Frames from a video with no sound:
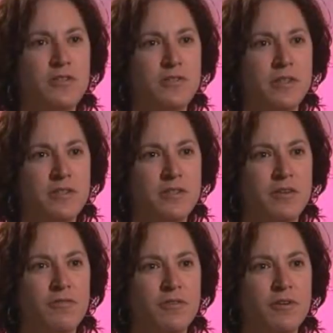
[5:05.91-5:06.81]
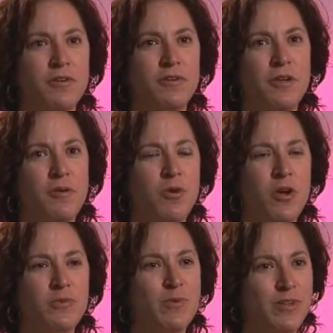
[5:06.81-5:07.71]
to do LASIK for
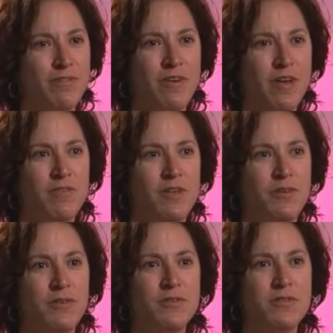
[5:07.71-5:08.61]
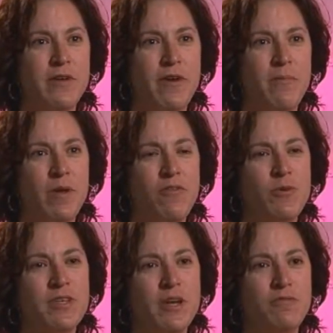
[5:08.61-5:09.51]
approximately 5 years. I
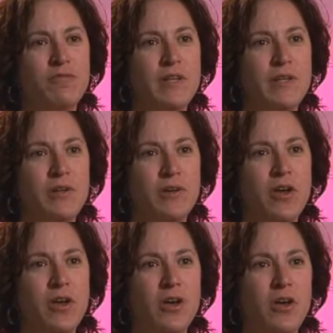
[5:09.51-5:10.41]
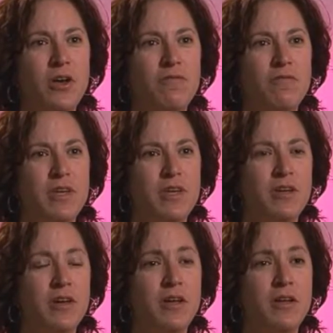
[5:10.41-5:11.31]
always had a fear of the
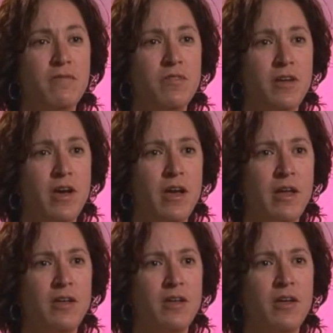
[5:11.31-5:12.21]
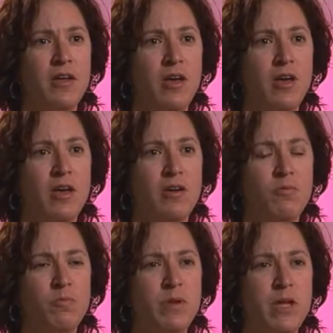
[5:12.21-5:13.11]
cutting of the eye
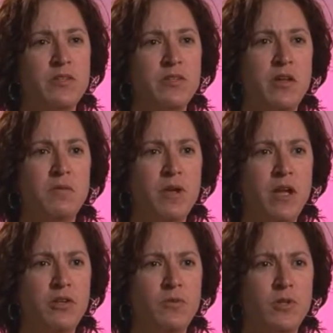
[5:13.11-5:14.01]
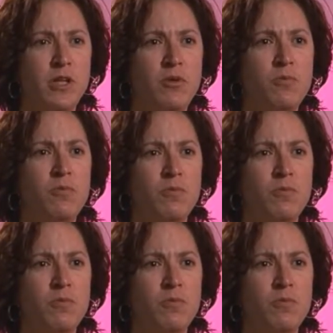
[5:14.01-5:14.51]
being done manually,